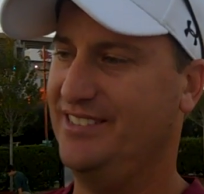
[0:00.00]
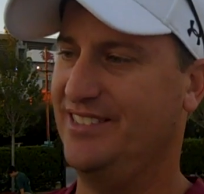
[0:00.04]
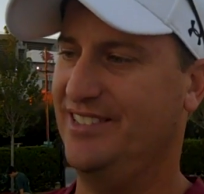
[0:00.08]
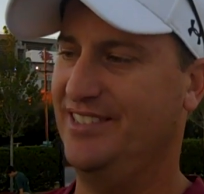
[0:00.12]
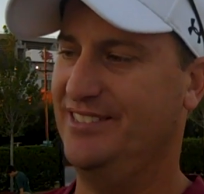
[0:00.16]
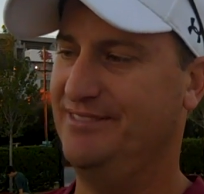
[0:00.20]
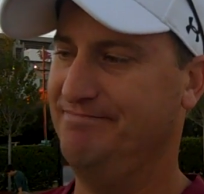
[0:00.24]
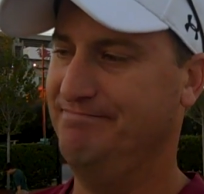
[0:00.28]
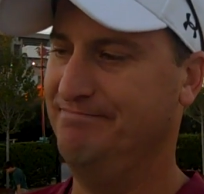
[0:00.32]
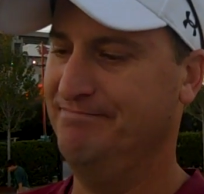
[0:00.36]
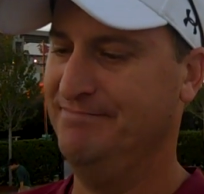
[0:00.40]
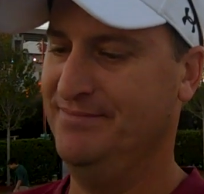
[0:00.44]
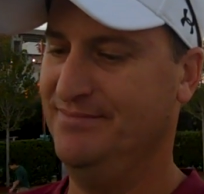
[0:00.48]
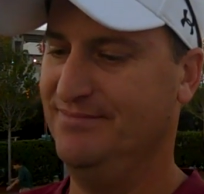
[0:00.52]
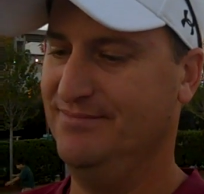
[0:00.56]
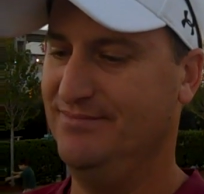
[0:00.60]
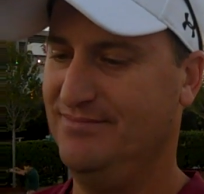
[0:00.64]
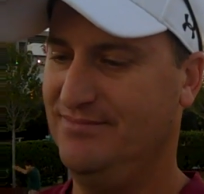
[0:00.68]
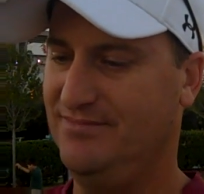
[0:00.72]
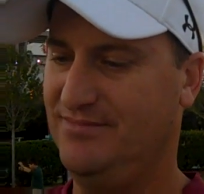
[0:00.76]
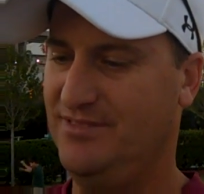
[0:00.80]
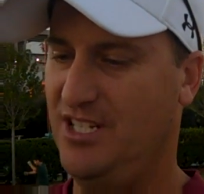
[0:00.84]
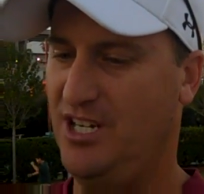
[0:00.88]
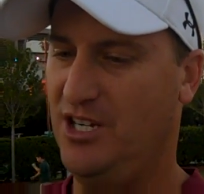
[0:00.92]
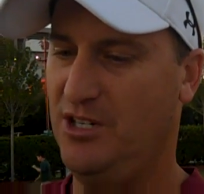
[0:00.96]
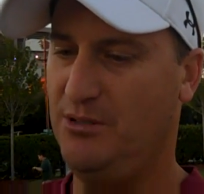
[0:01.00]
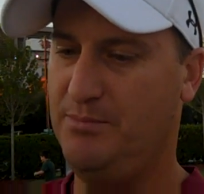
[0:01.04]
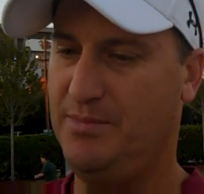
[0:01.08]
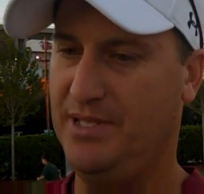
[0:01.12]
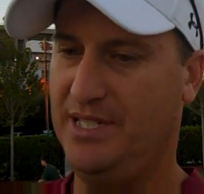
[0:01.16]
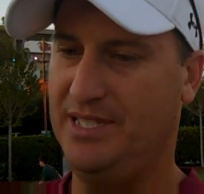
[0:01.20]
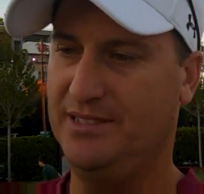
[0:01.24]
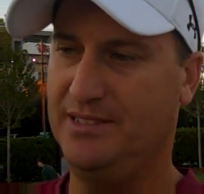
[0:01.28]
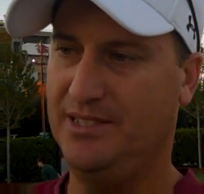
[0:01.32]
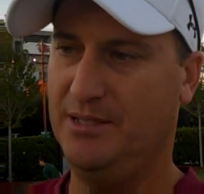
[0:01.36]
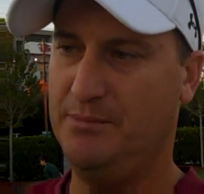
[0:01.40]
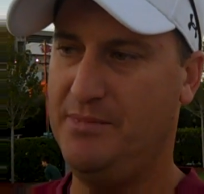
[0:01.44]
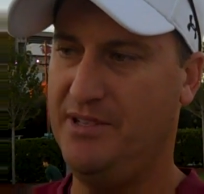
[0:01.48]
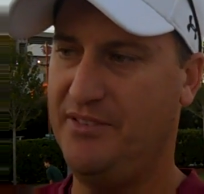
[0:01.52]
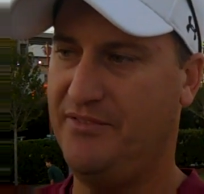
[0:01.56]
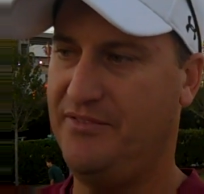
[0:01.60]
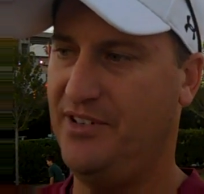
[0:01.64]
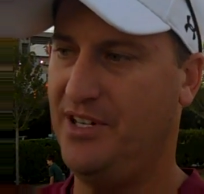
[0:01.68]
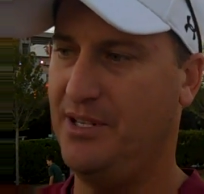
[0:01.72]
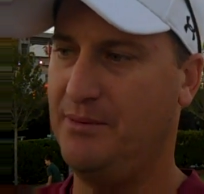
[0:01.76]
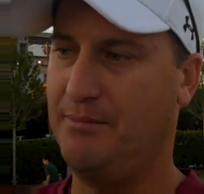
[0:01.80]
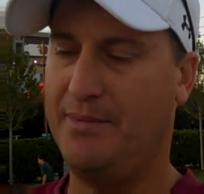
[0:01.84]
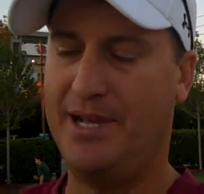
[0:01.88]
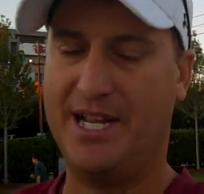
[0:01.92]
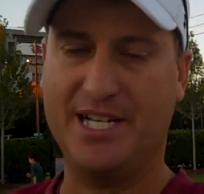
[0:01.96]
So, no, it'll be a
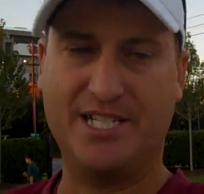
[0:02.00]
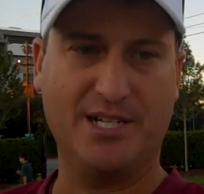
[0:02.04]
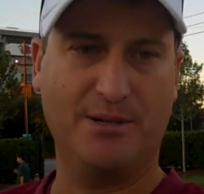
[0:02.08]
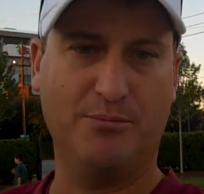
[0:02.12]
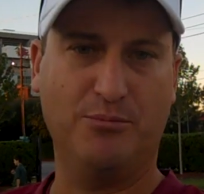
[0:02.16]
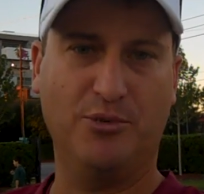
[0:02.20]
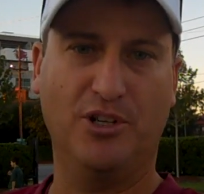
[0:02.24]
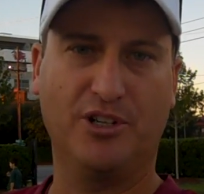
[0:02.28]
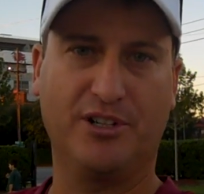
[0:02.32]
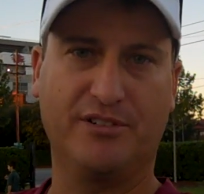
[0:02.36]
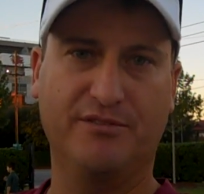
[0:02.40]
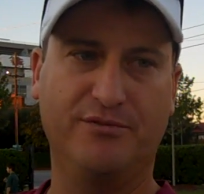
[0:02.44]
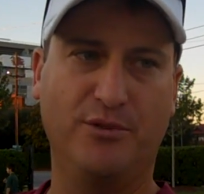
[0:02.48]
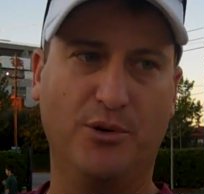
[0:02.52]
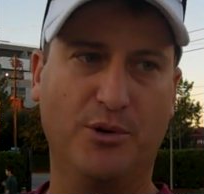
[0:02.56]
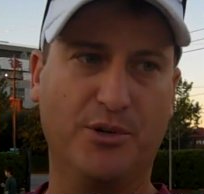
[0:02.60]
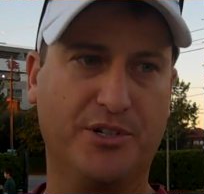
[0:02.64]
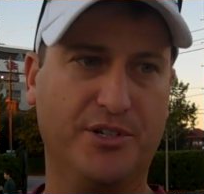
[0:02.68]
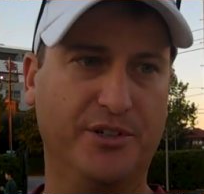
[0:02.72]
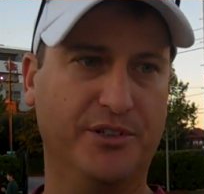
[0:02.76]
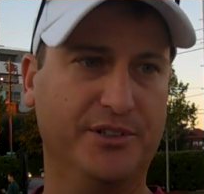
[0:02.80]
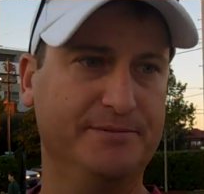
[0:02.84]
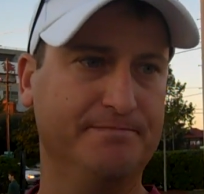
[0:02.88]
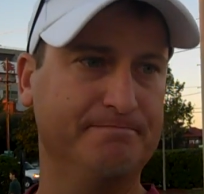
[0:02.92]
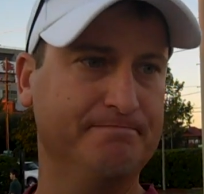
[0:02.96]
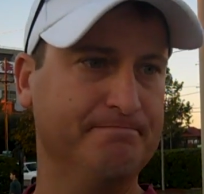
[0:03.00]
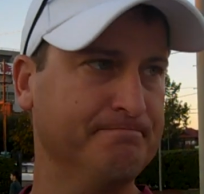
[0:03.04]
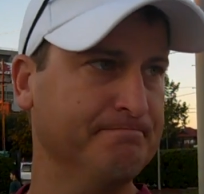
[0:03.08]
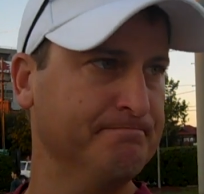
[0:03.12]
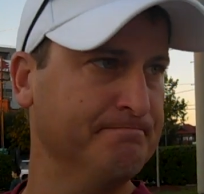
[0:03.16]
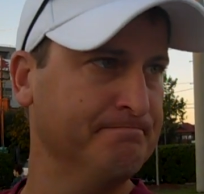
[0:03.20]
fun matchup. We're looking forward to it.